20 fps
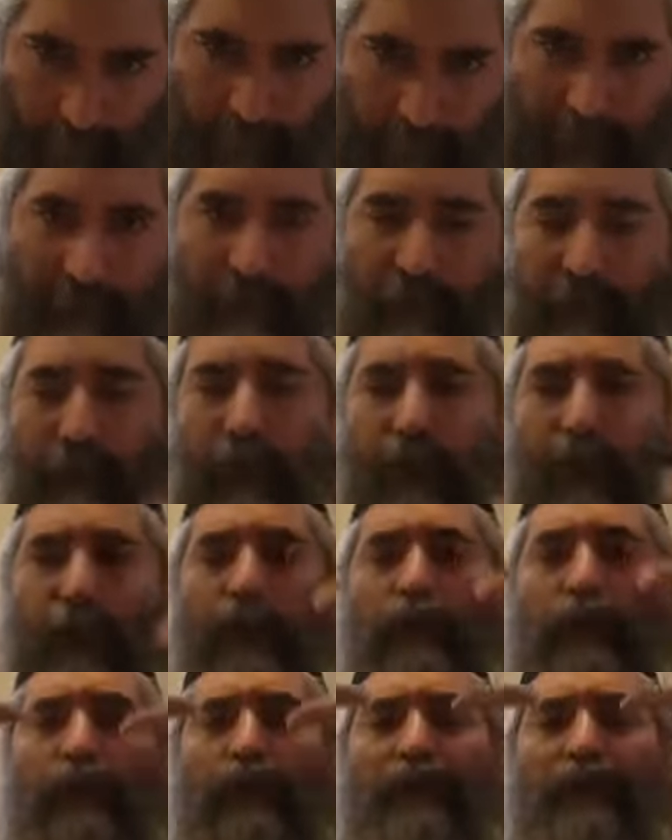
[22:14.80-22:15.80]
It's
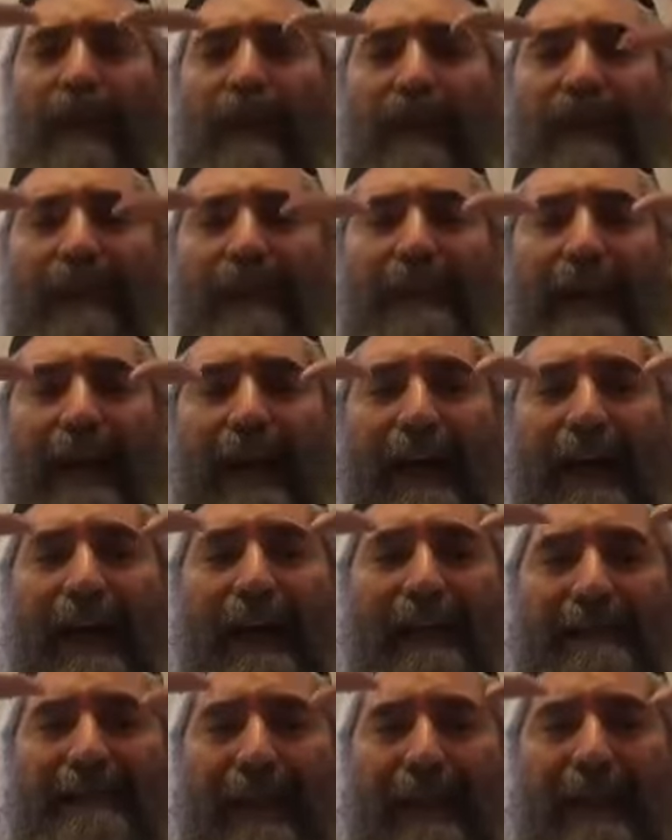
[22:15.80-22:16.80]
the Shekhinah
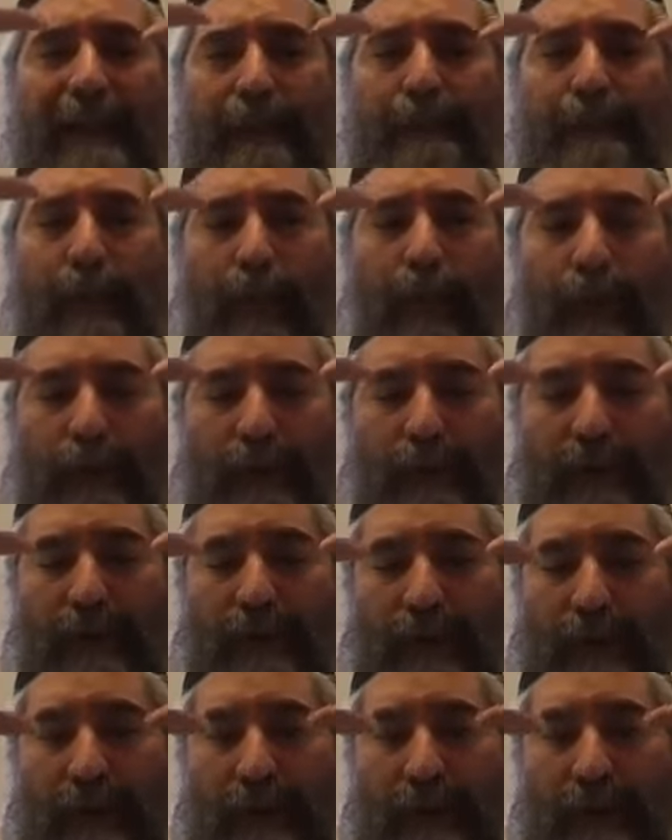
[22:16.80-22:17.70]
at that point